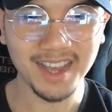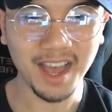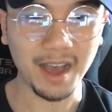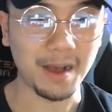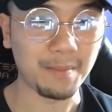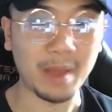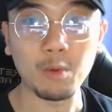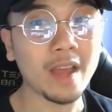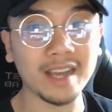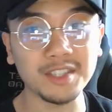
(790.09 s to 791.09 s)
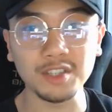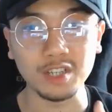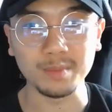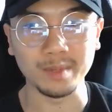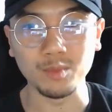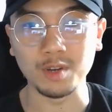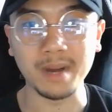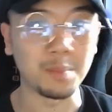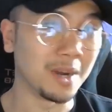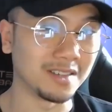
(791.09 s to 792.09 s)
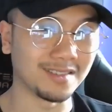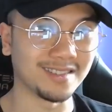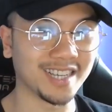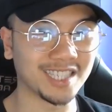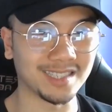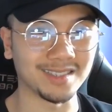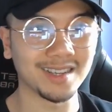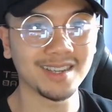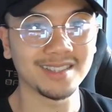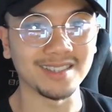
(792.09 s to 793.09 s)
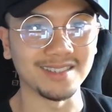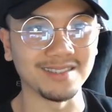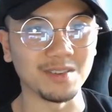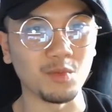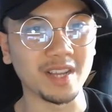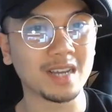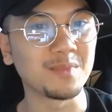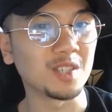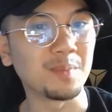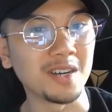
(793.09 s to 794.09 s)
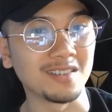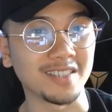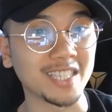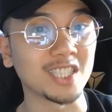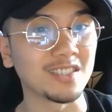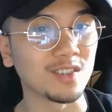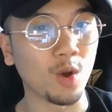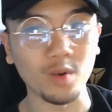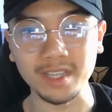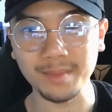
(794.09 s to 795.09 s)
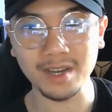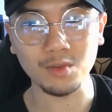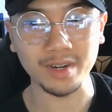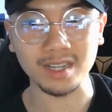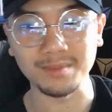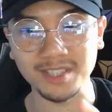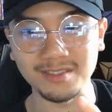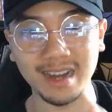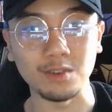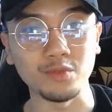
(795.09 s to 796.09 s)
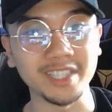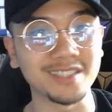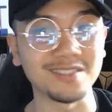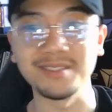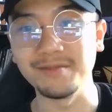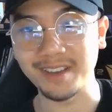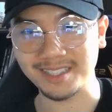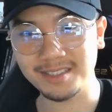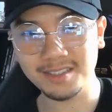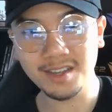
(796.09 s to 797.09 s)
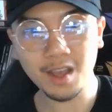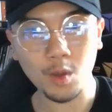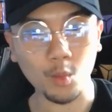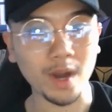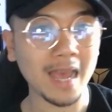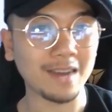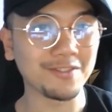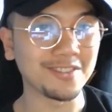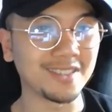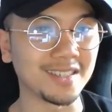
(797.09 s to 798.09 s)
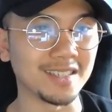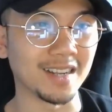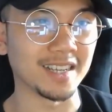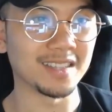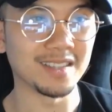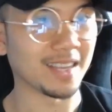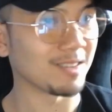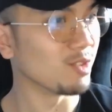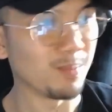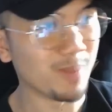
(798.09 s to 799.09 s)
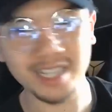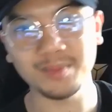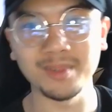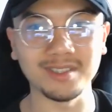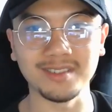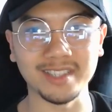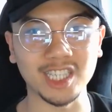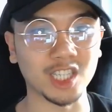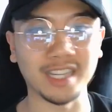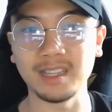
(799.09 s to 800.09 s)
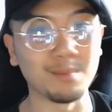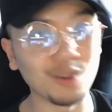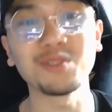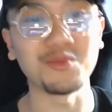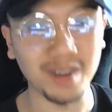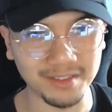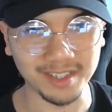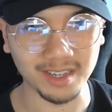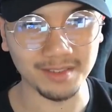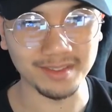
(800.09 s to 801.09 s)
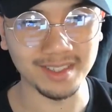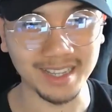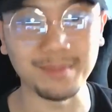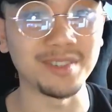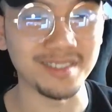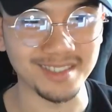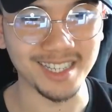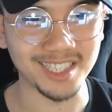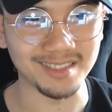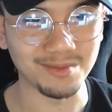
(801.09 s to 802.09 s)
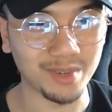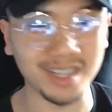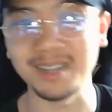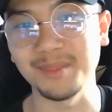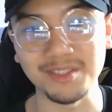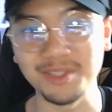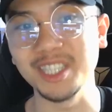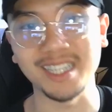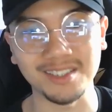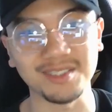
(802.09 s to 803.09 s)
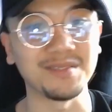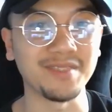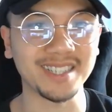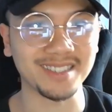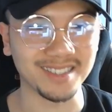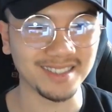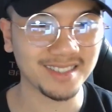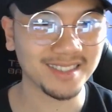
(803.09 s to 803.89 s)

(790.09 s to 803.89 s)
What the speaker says: I want to ask you a little bit more about personalization. So, when it comes to personalization to cold email, when it comes to outreach to investor, what have you seen like the best personalization, like the most relevant like personalization when it comes to reaching out to investors?